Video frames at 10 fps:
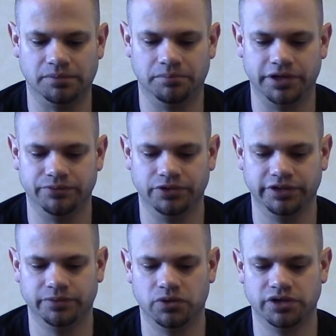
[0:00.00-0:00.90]
But it
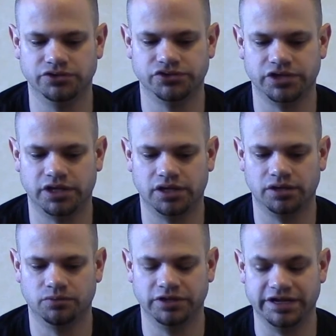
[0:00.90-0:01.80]
really was
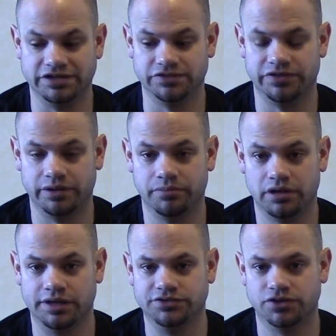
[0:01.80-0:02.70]
really nice of them.
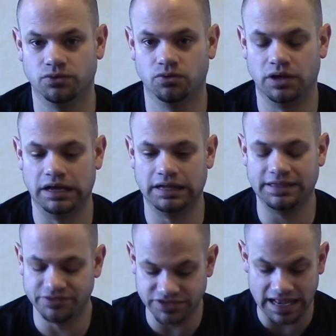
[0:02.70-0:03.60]
And so
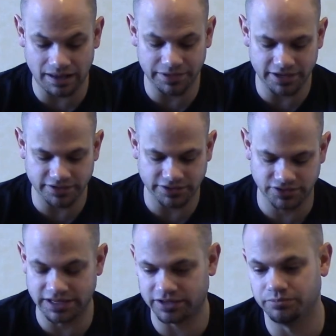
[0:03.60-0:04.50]
there's a happy ending
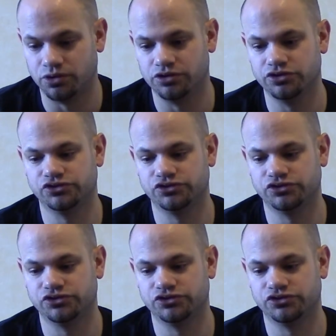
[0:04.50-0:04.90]
to that component of the